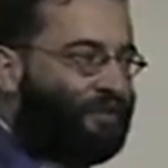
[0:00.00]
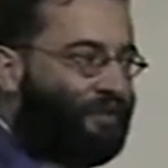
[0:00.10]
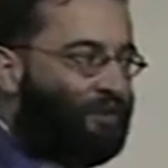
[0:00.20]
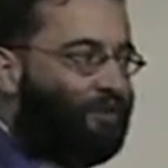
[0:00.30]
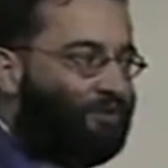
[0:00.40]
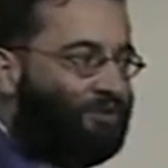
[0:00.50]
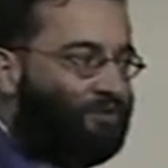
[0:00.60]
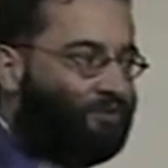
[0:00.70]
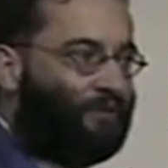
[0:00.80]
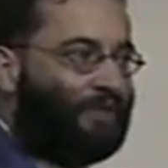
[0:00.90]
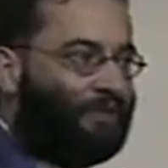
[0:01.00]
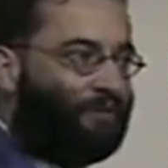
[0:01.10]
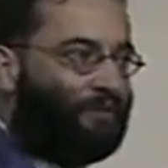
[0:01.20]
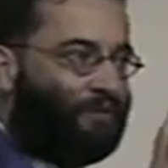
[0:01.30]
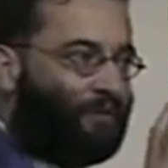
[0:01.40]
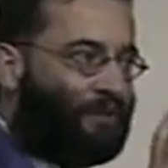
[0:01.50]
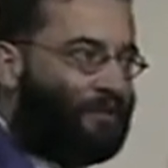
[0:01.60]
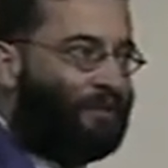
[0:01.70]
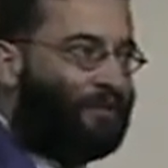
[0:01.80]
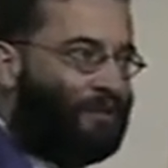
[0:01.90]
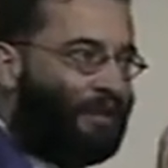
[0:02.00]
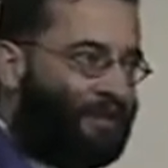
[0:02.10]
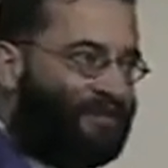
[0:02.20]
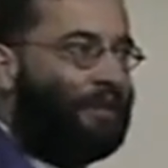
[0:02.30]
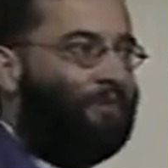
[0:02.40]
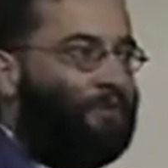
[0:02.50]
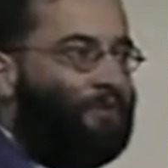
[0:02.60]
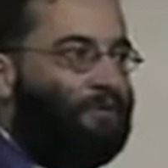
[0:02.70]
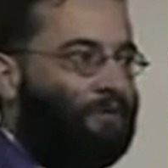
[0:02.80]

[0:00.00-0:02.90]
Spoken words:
God wanted to make a clear example.